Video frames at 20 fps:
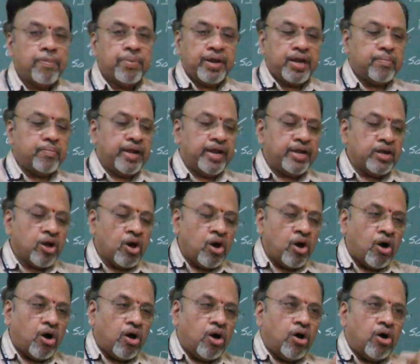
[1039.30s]

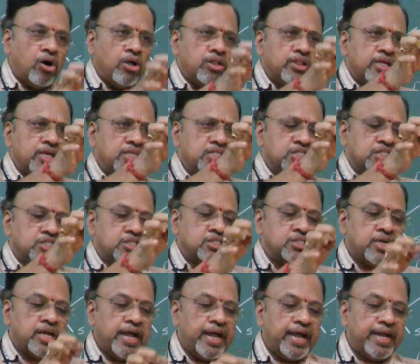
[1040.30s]
pyramid, all
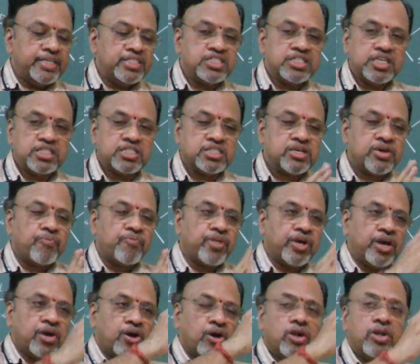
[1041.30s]
these edges,
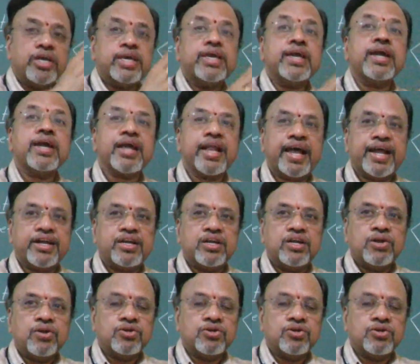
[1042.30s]
they are all inclined.